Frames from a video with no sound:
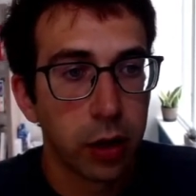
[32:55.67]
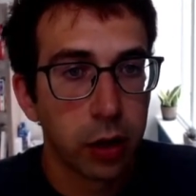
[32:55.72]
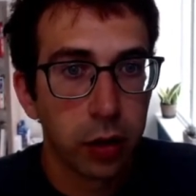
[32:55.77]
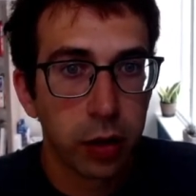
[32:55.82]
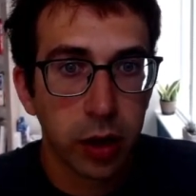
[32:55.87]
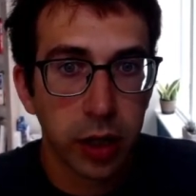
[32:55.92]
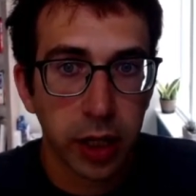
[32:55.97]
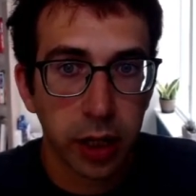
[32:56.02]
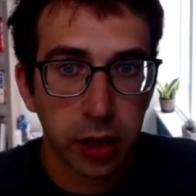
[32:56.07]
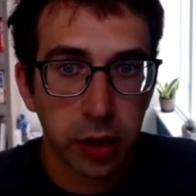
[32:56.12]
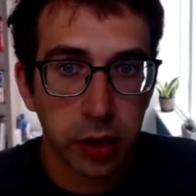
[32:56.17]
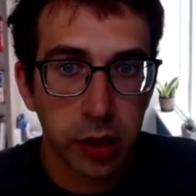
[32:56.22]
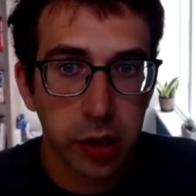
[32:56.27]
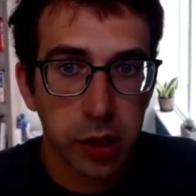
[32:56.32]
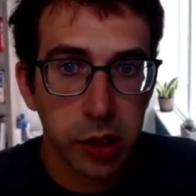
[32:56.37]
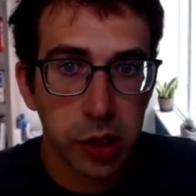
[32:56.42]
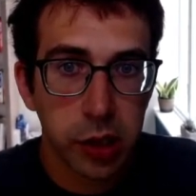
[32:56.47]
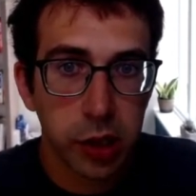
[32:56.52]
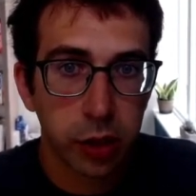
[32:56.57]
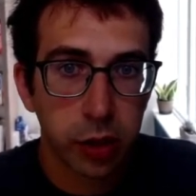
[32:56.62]

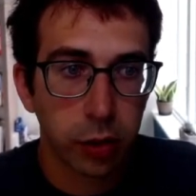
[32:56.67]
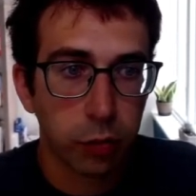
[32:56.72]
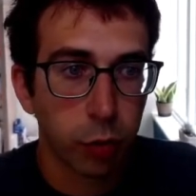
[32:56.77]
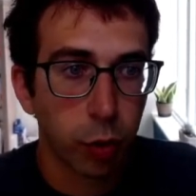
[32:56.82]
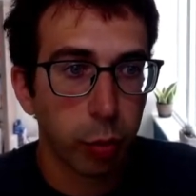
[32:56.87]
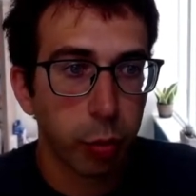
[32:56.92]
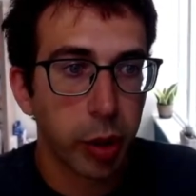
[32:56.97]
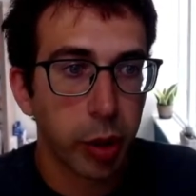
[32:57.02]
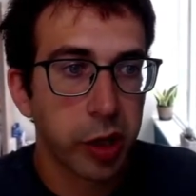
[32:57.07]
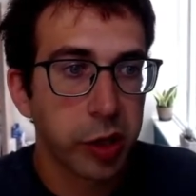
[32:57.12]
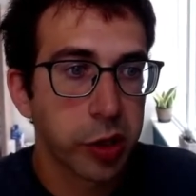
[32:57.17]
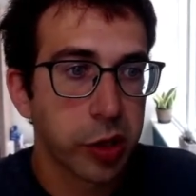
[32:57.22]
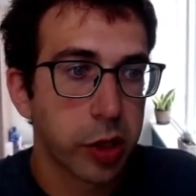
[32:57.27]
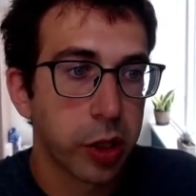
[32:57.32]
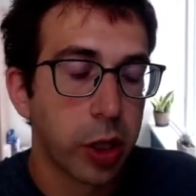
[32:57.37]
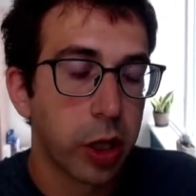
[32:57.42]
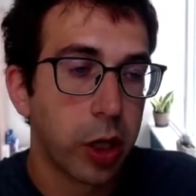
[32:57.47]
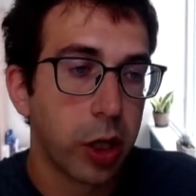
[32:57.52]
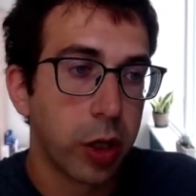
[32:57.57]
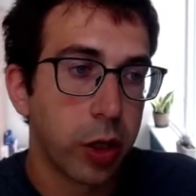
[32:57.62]
guarantees that are robust
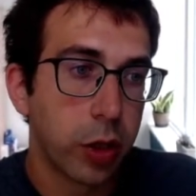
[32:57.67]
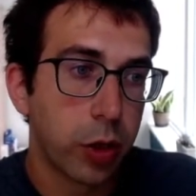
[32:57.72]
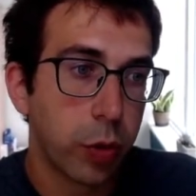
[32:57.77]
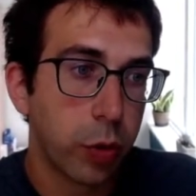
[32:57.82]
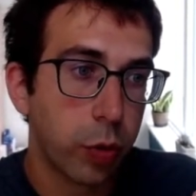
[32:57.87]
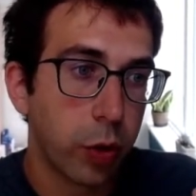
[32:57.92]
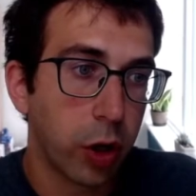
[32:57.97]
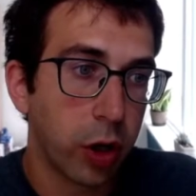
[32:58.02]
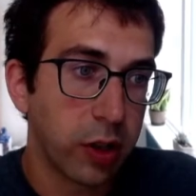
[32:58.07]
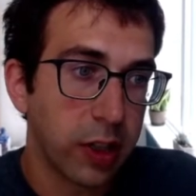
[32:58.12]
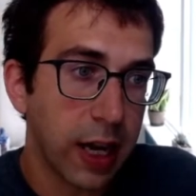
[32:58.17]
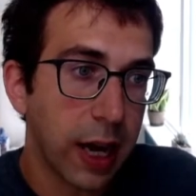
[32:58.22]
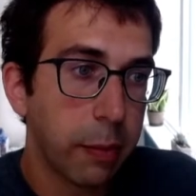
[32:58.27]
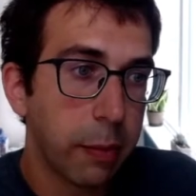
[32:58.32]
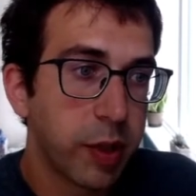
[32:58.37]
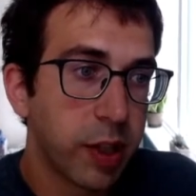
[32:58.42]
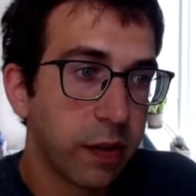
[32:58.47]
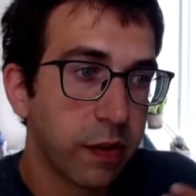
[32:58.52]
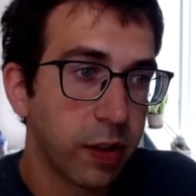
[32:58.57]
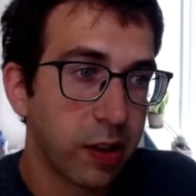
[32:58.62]
to
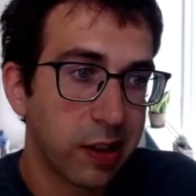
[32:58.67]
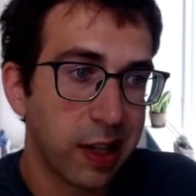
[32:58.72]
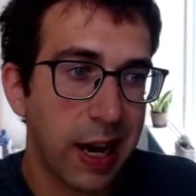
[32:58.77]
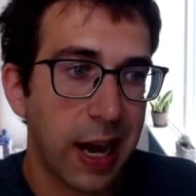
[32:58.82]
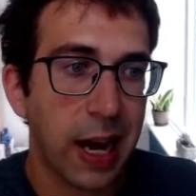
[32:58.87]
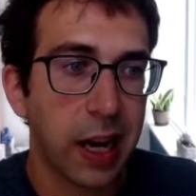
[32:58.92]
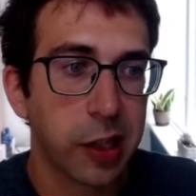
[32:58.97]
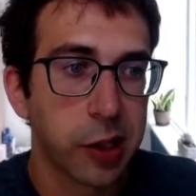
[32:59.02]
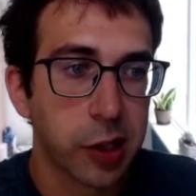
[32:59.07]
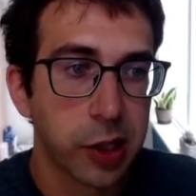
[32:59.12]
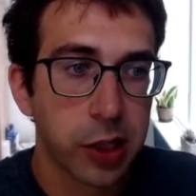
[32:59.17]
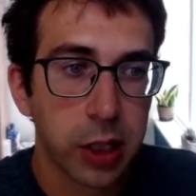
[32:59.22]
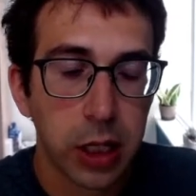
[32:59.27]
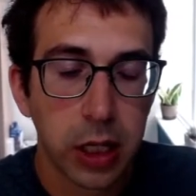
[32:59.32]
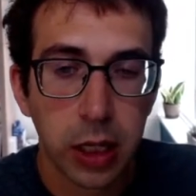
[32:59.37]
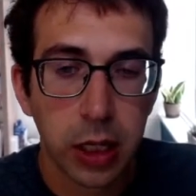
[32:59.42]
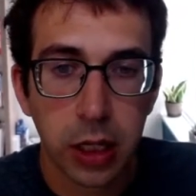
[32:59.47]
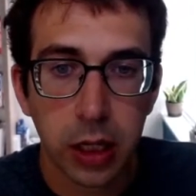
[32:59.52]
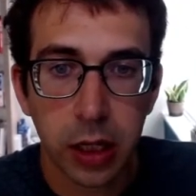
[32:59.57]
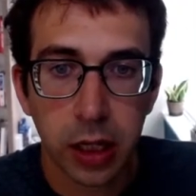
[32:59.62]
adaptive attacks
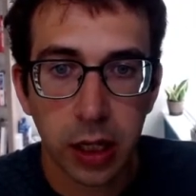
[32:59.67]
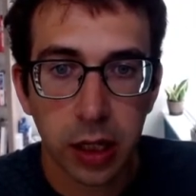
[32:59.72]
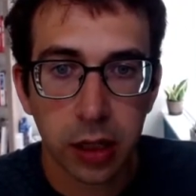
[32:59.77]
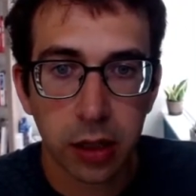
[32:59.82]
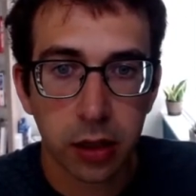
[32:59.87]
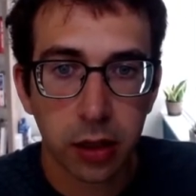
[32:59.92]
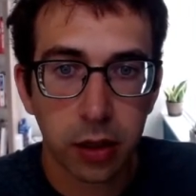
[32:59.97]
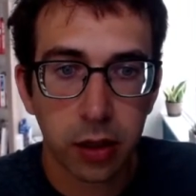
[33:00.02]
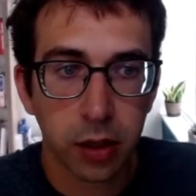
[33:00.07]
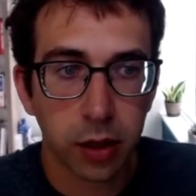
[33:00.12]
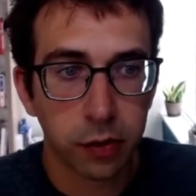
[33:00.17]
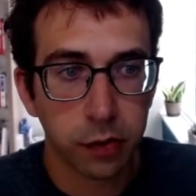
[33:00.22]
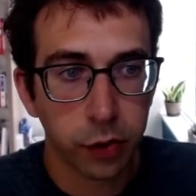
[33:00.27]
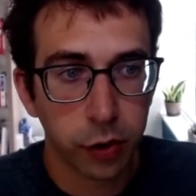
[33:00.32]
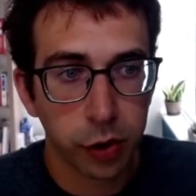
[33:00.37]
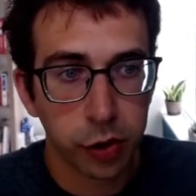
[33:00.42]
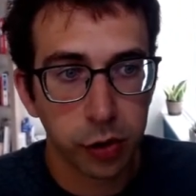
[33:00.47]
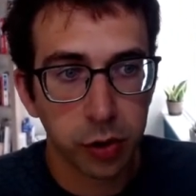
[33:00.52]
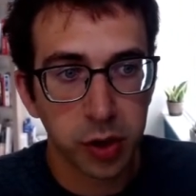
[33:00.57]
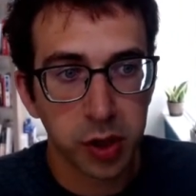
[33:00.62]
that
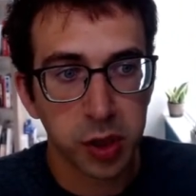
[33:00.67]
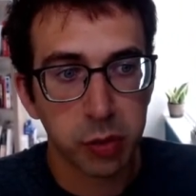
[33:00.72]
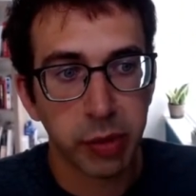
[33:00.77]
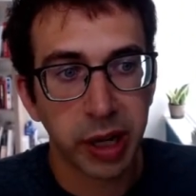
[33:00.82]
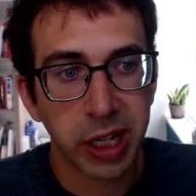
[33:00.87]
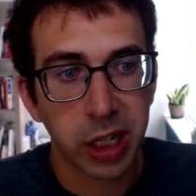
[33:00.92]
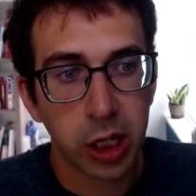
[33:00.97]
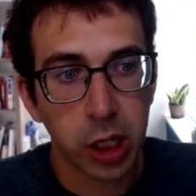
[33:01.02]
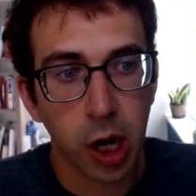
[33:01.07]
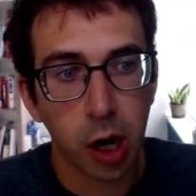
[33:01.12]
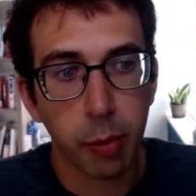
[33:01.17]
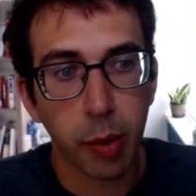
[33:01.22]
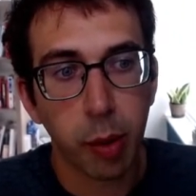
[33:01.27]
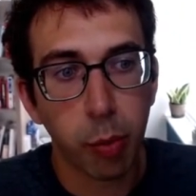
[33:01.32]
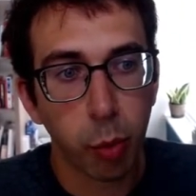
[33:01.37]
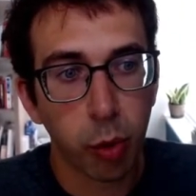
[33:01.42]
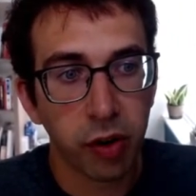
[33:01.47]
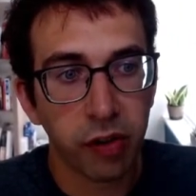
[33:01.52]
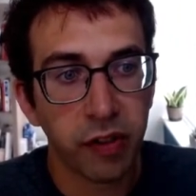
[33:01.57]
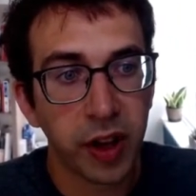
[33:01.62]
adversaries might come up
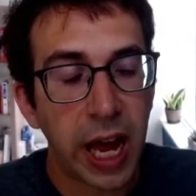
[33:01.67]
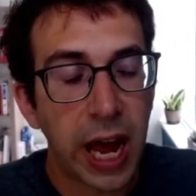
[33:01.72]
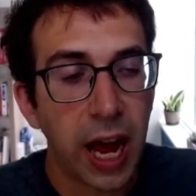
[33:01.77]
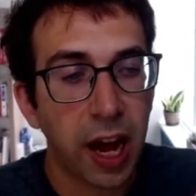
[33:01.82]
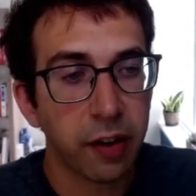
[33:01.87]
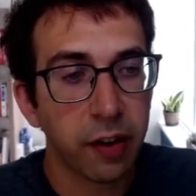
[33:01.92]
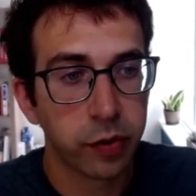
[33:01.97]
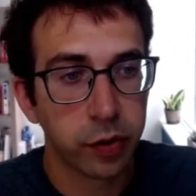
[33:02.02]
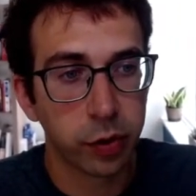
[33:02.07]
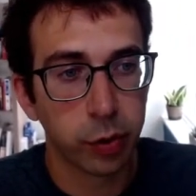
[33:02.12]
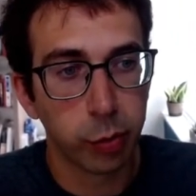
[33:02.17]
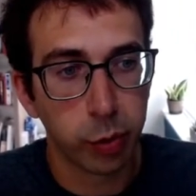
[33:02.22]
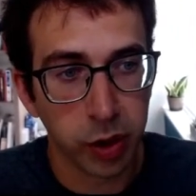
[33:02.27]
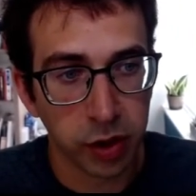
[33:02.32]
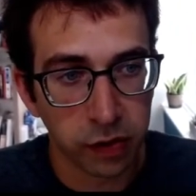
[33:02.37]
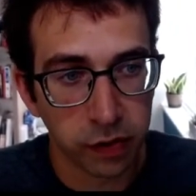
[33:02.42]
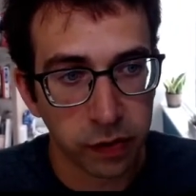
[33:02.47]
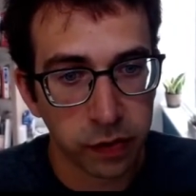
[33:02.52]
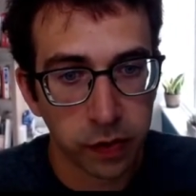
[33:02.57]
with after we've